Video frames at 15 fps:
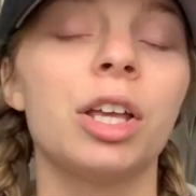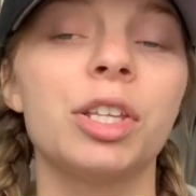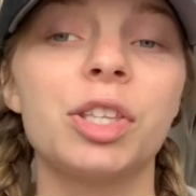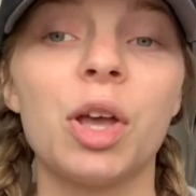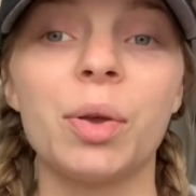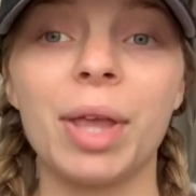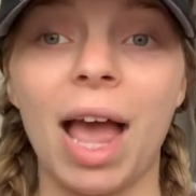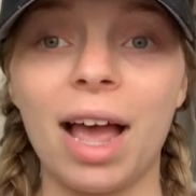
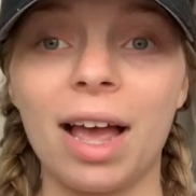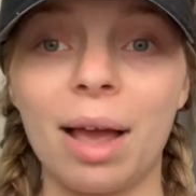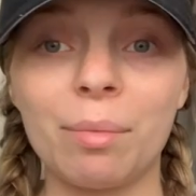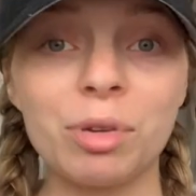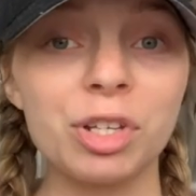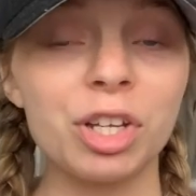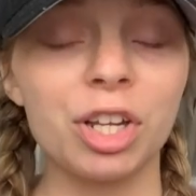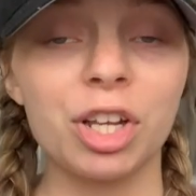So yeah, I'm
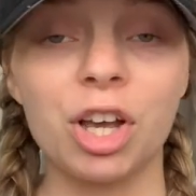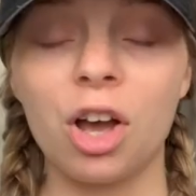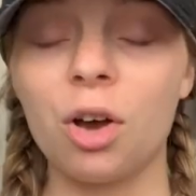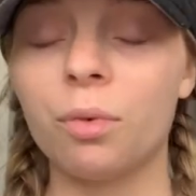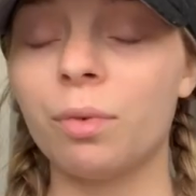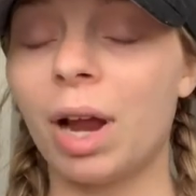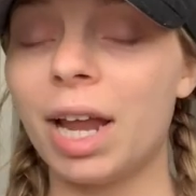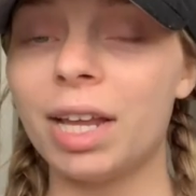just gonna go
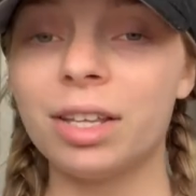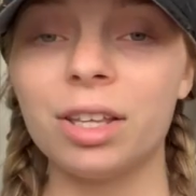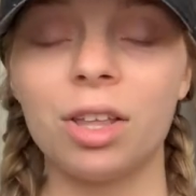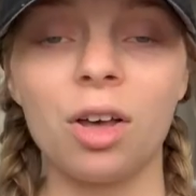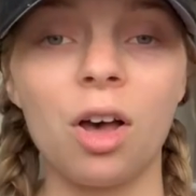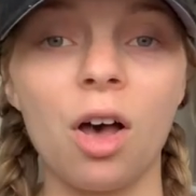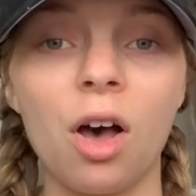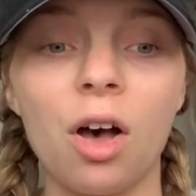right into
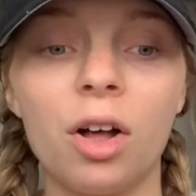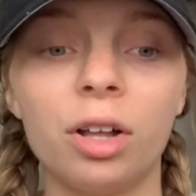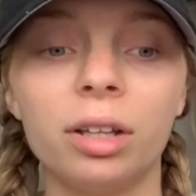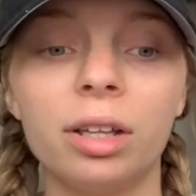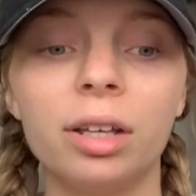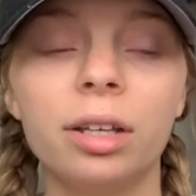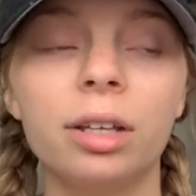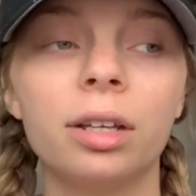the haul.